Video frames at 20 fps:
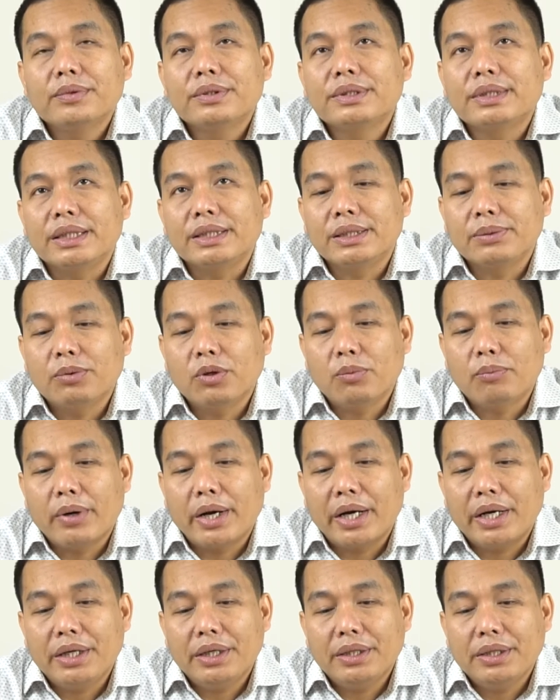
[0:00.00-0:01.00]
sensible
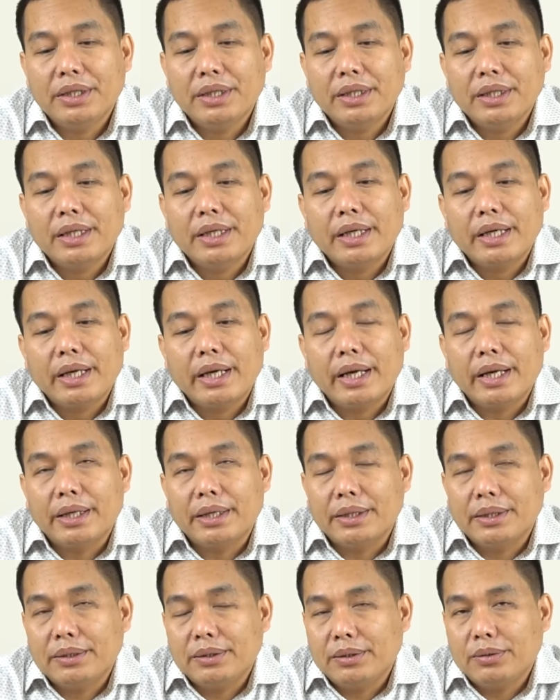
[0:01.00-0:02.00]
mind
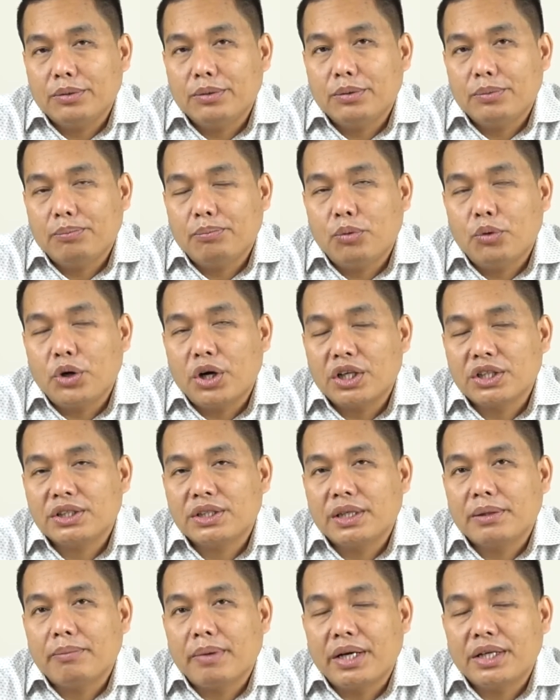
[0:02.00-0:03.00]
and
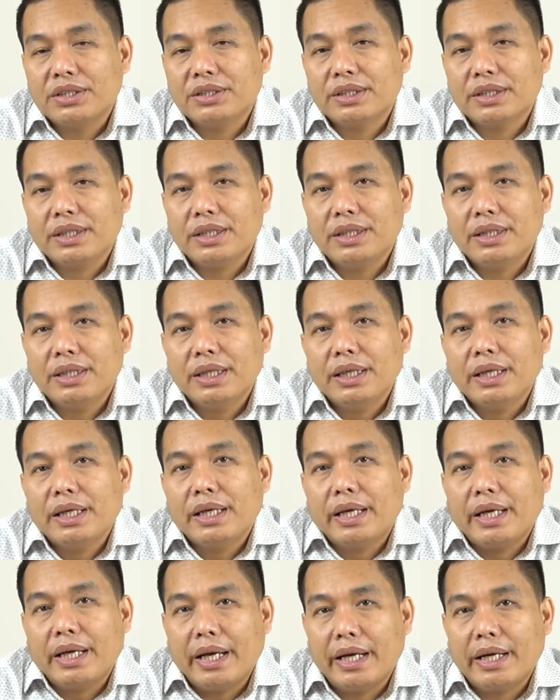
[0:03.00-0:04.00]
pluralistic mindset
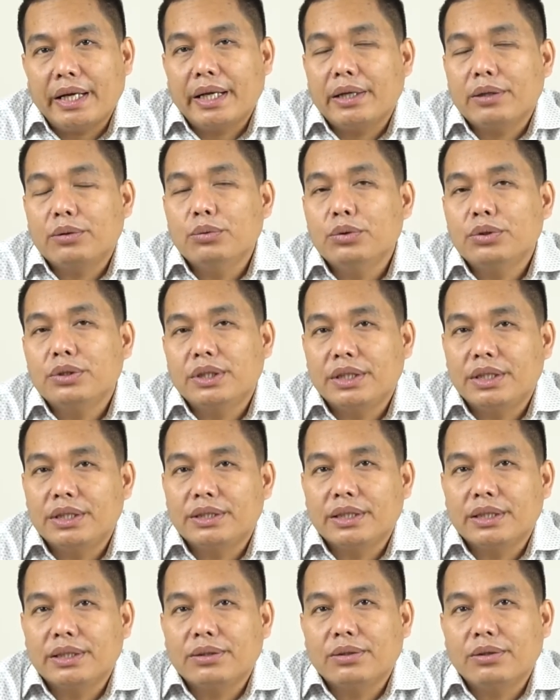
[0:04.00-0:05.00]
and a good
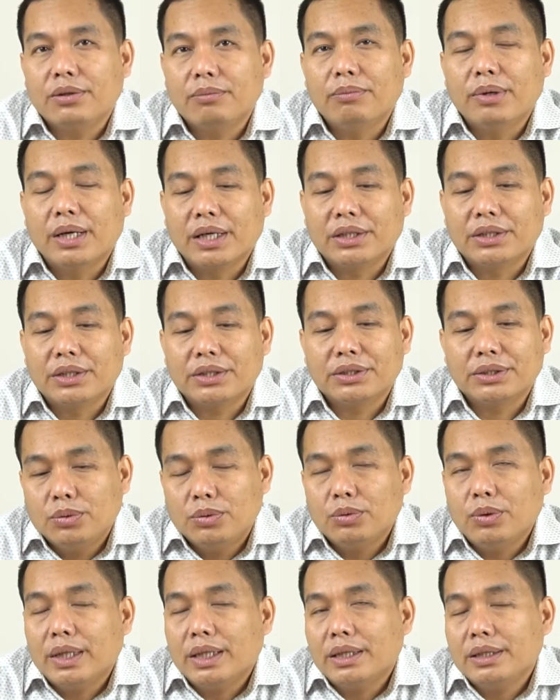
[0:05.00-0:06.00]
citizen of Bangladesh.
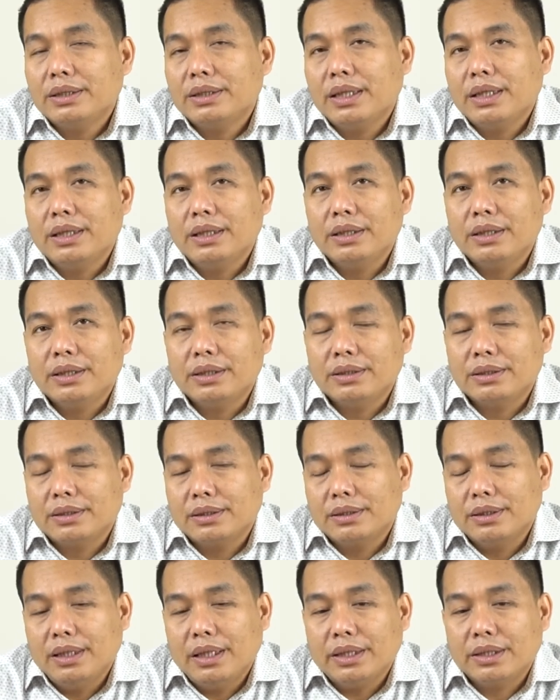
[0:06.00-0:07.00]
To understand this
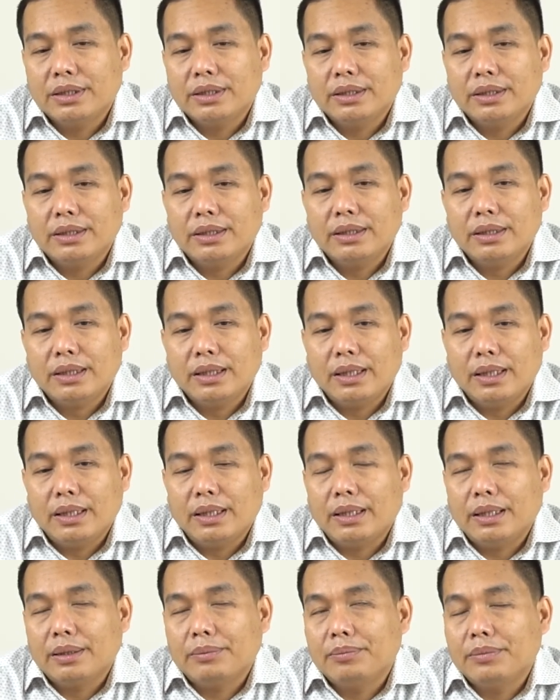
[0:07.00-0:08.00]
lecture,
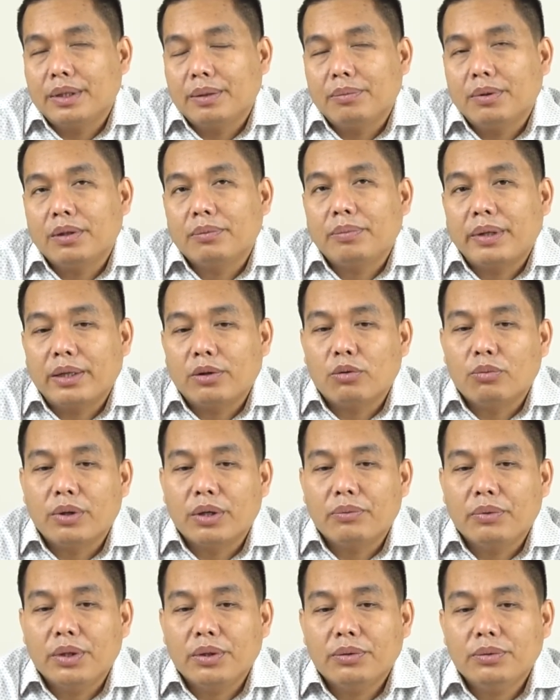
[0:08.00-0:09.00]
I have developed an
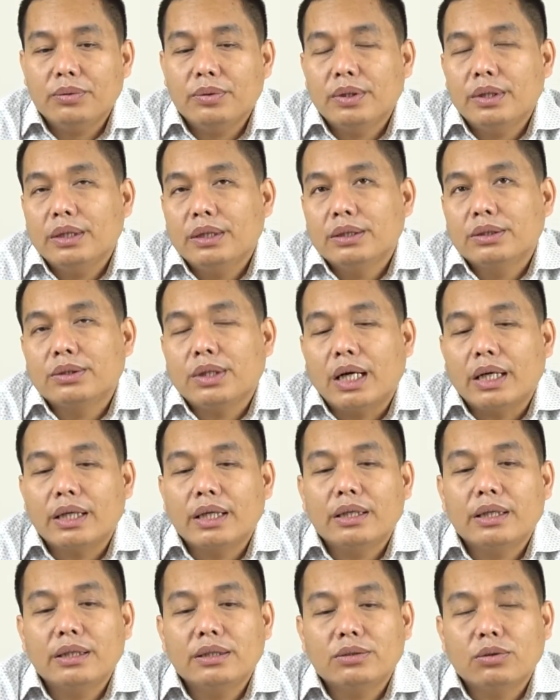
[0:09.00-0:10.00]
overview. So, under
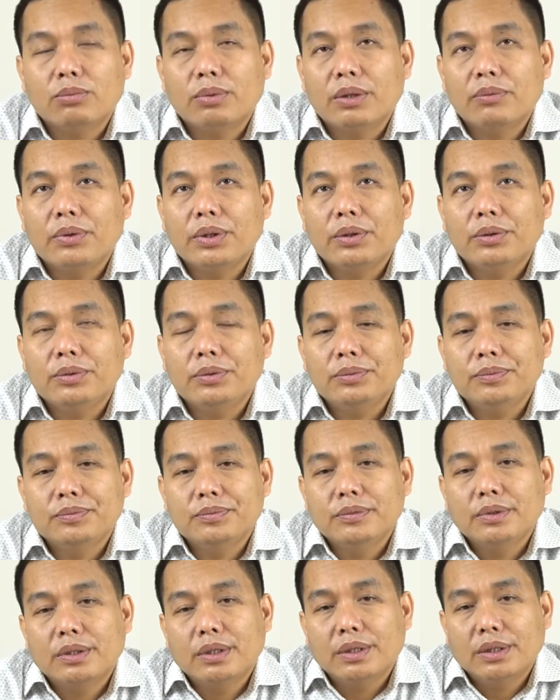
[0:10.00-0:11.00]
this overview,
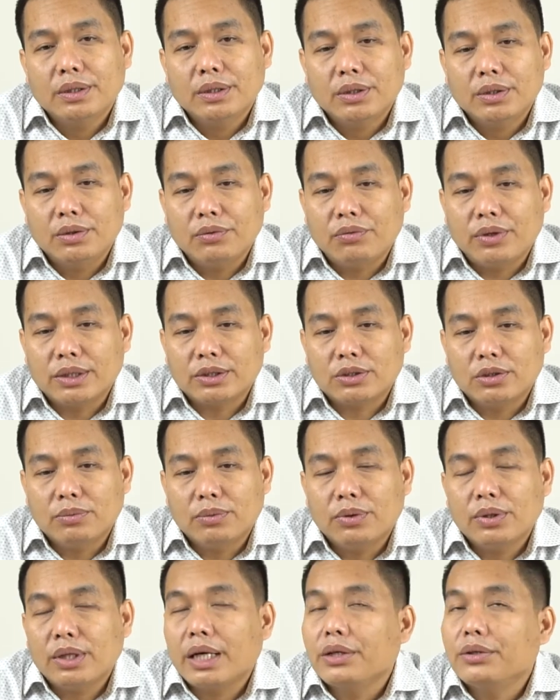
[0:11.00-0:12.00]
first of
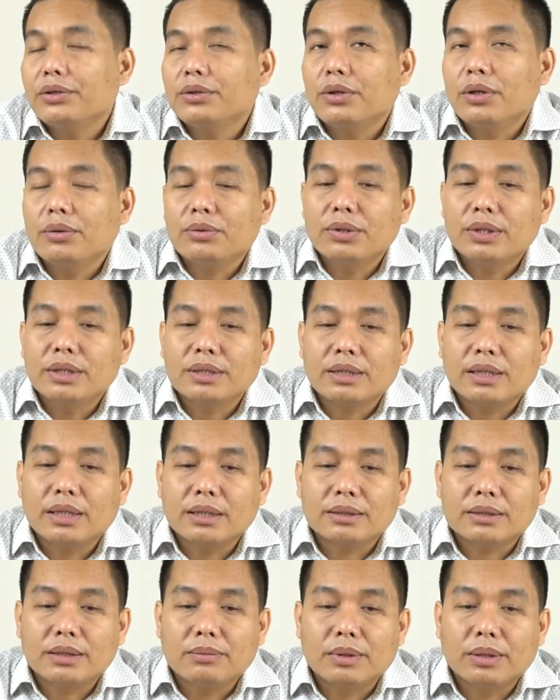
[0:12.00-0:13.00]
all I am going to
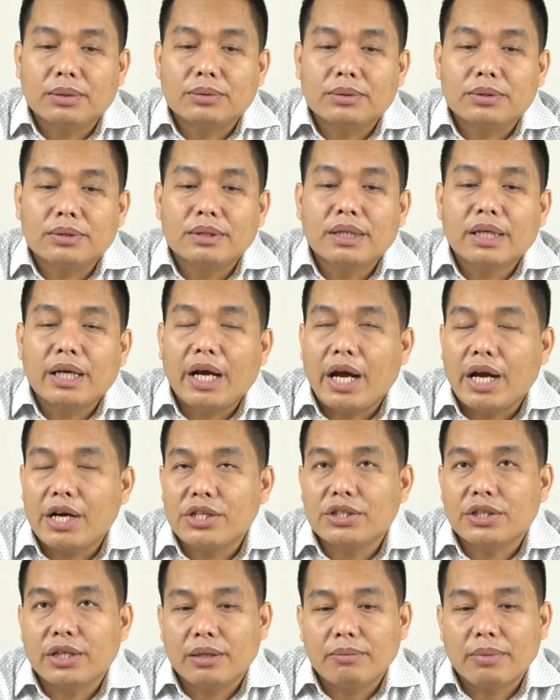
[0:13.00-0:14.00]
discuss about
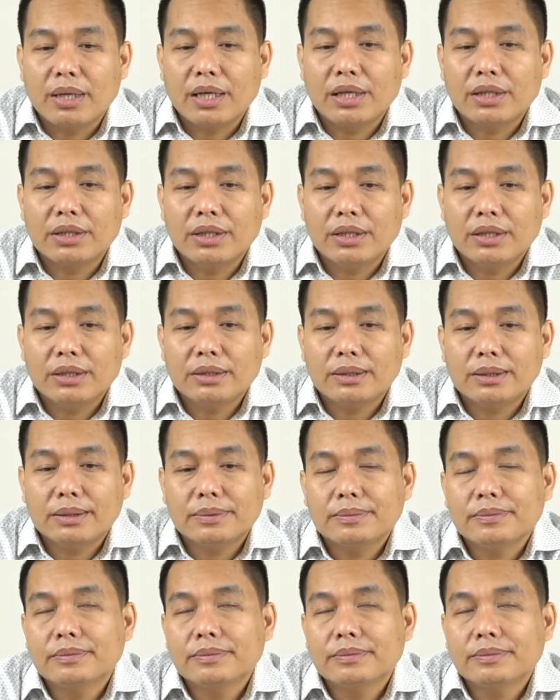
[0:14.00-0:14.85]
ancient Bangladesh